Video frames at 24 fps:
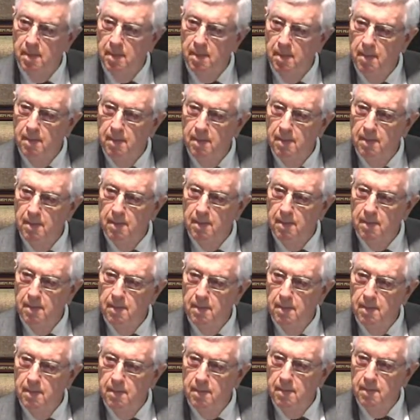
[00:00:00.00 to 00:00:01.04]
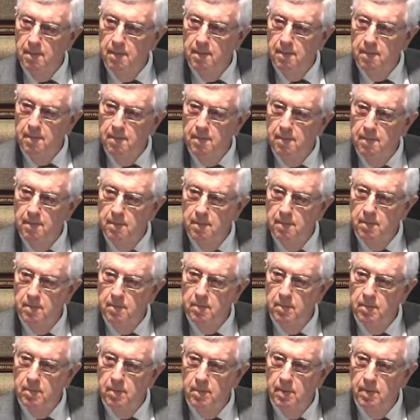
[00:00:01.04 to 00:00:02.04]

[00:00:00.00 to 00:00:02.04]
[no speech]